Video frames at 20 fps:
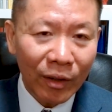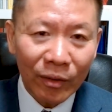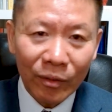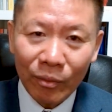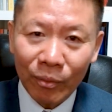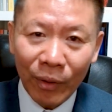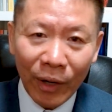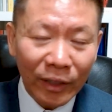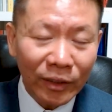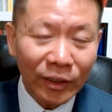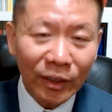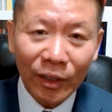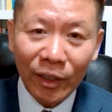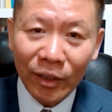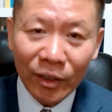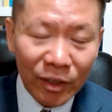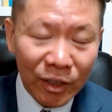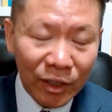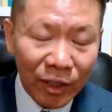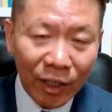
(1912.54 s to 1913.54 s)

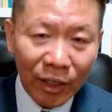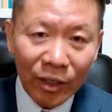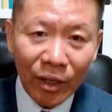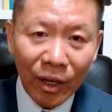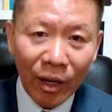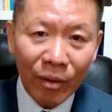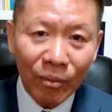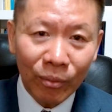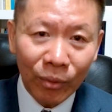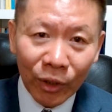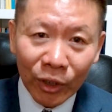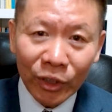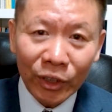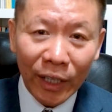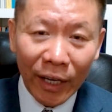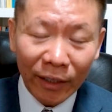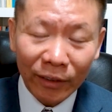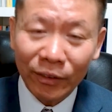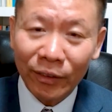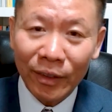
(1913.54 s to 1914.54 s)
President Bush
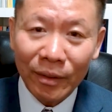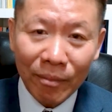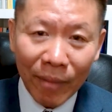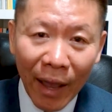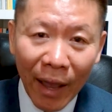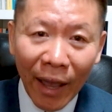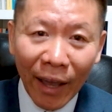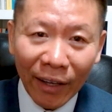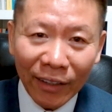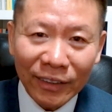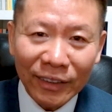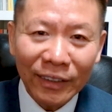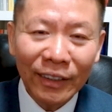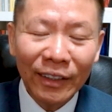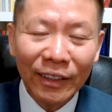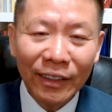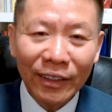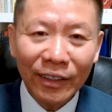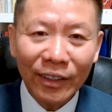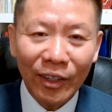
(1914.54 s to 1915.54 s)
actually met
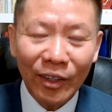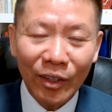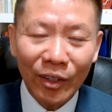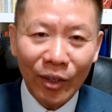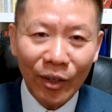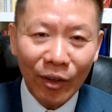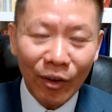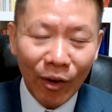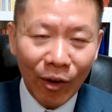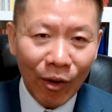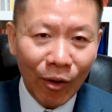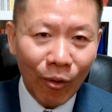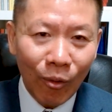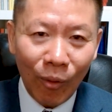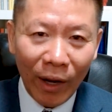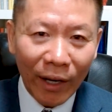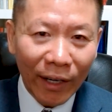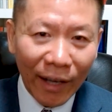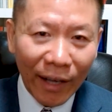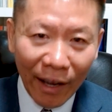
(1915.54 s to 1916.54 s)
in the
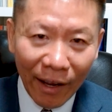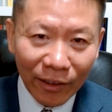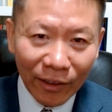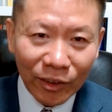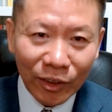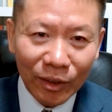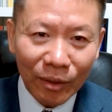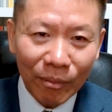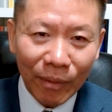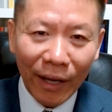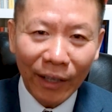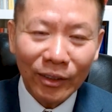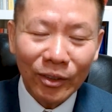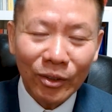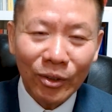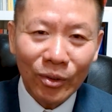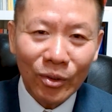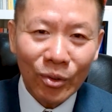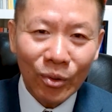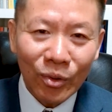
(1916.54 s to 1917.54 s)
White House back
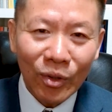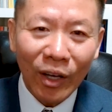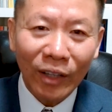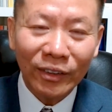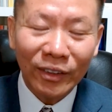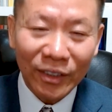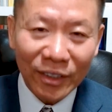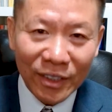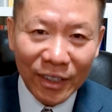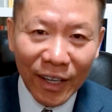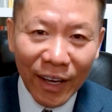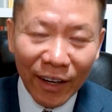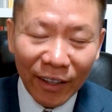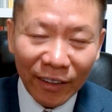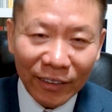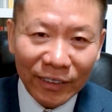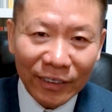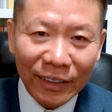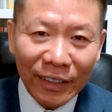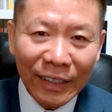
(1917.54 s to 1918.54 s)
to
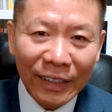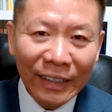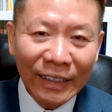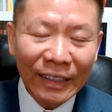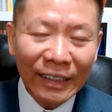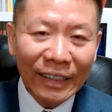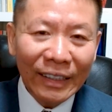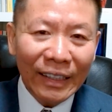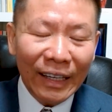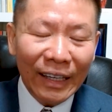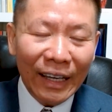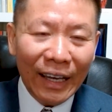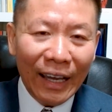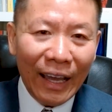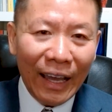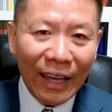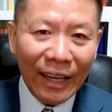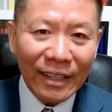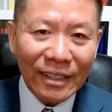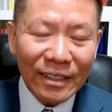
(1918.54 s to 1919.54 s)
2006.
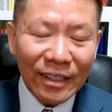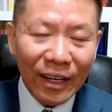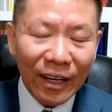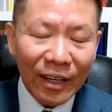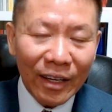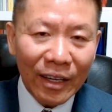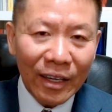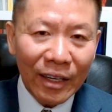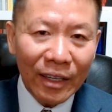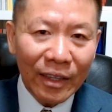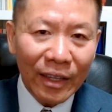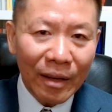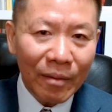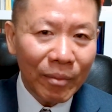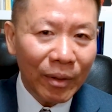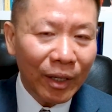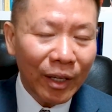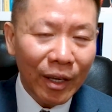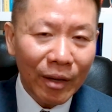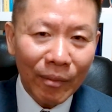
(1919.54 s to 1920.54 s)
And he then
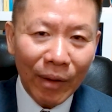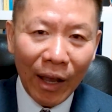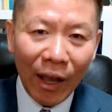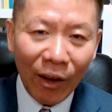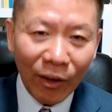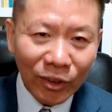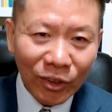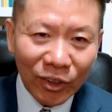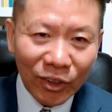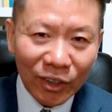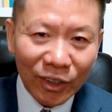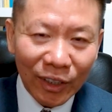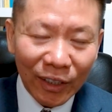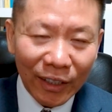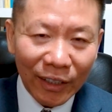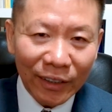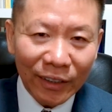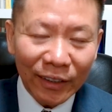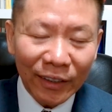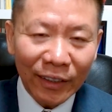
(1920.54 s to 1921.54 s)
became a house church
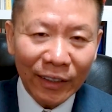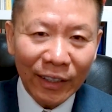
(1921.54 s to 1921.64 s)
leader,